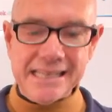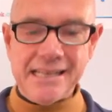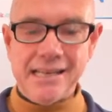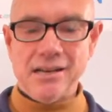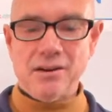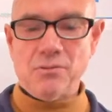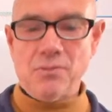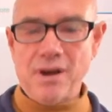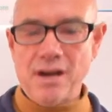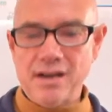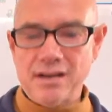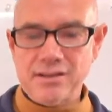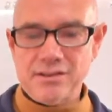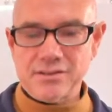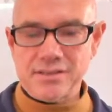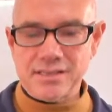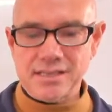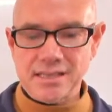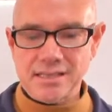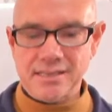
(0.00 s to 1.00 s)
here? Why are you
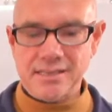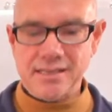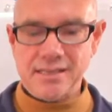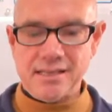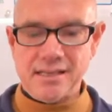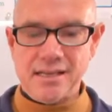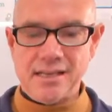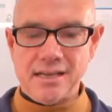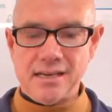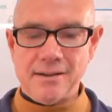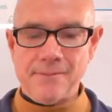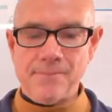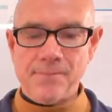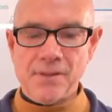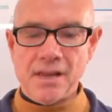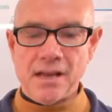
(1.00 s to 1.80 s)
sitting here?